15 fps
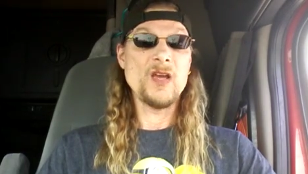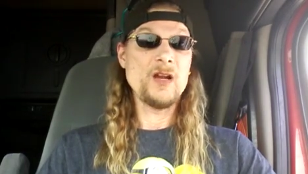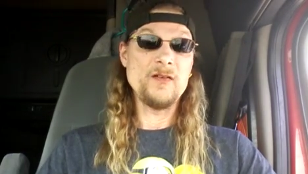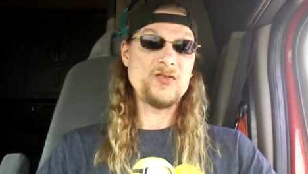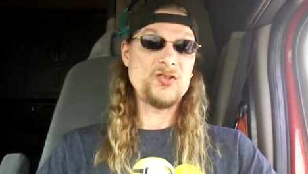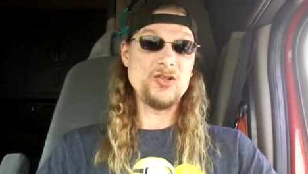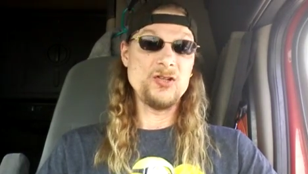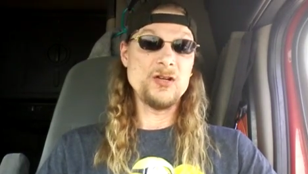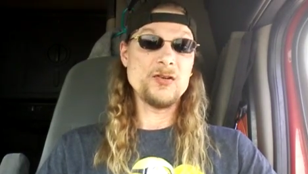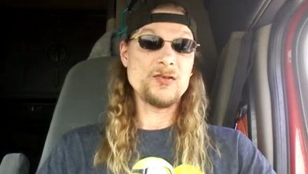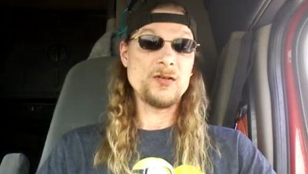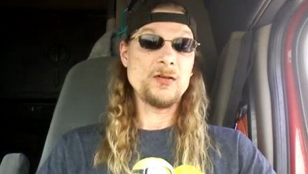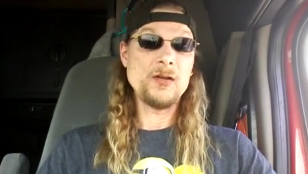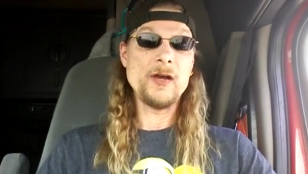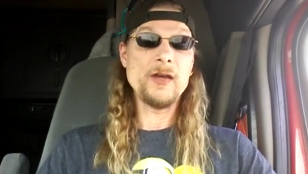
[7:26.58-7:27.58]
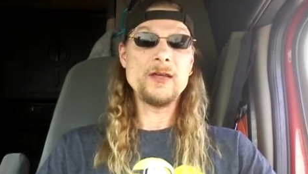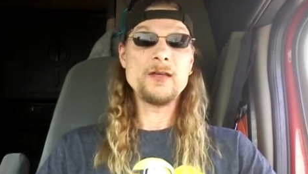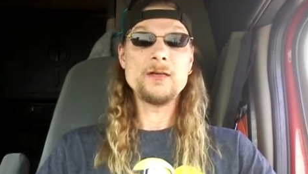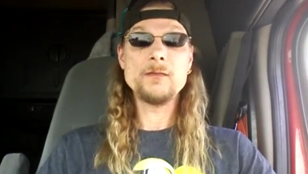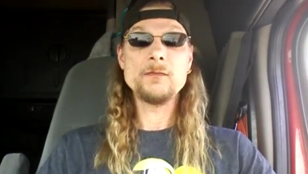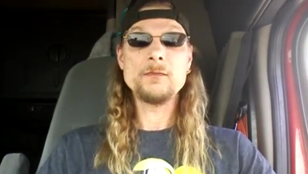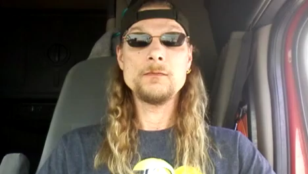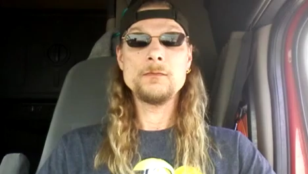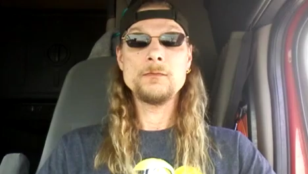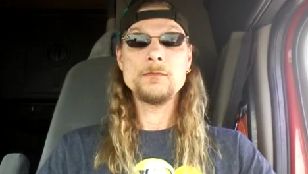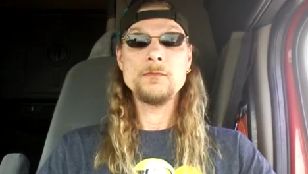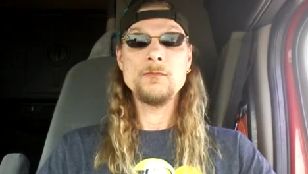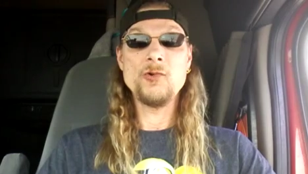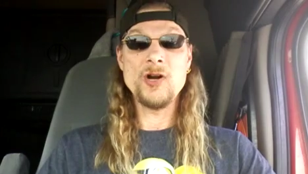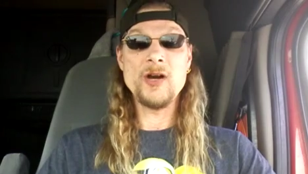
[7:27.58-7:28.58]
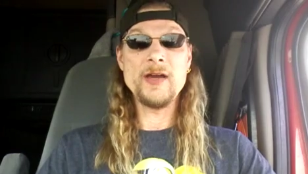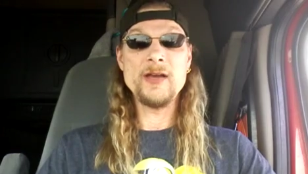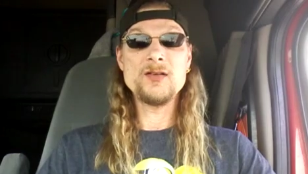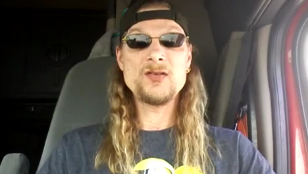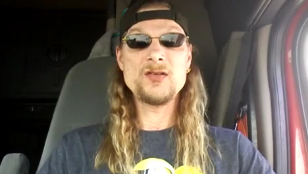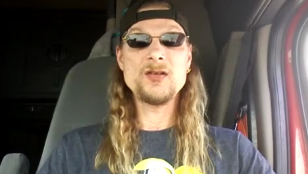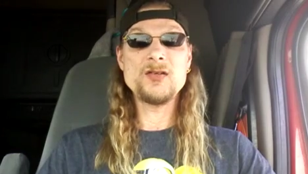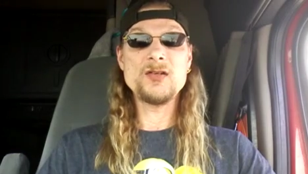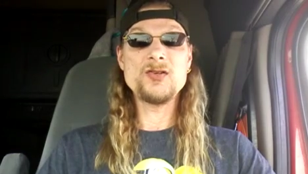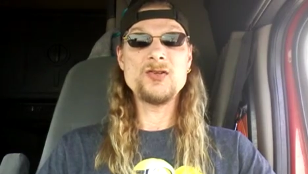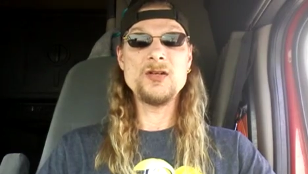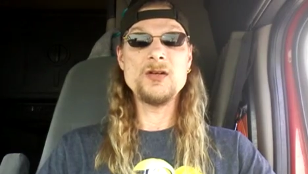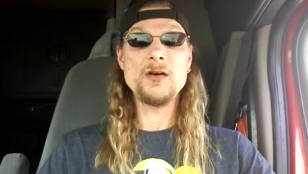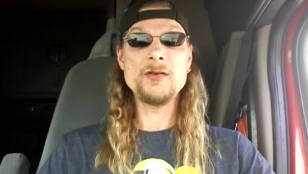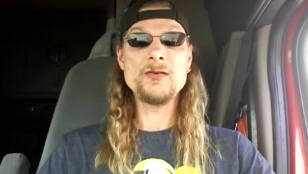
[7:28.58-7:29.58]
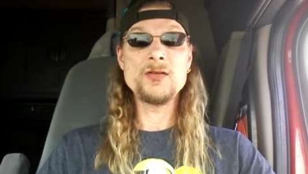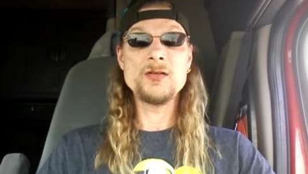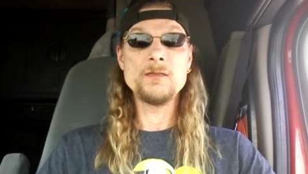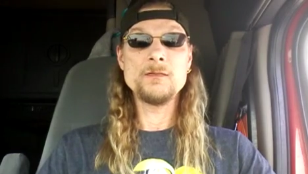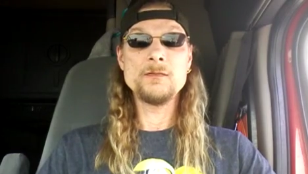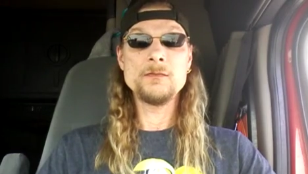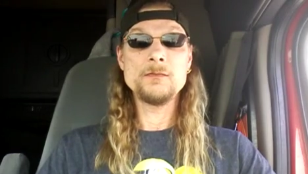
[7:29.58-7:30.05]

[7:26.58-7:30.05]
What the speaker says: And if she doesn't like what I insist that she does,